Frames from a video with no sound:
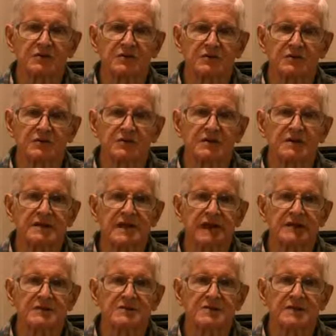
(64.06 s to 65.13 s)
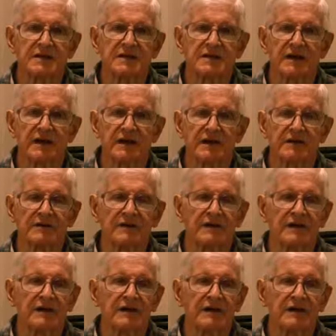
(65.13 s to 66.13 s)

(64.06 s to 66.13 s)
$1 trillion in our